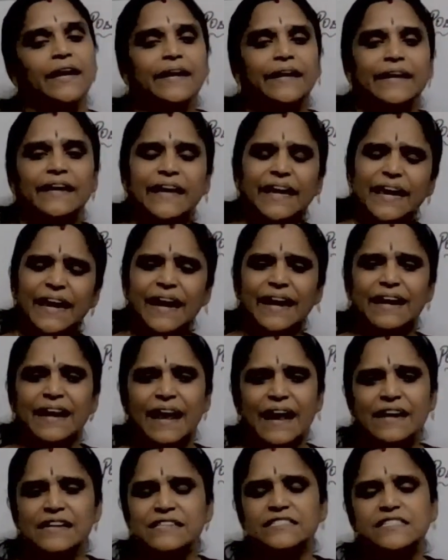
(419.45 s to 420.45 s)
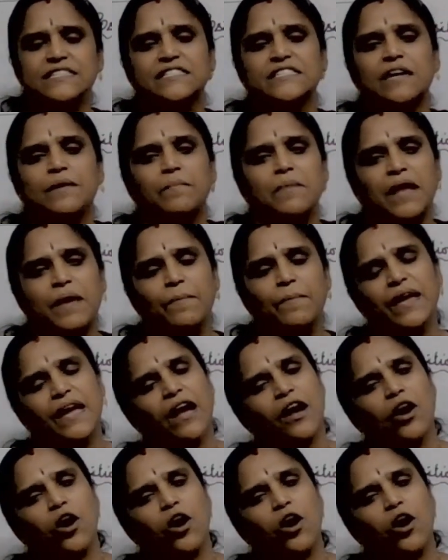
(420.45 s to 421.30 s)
D and L system naming a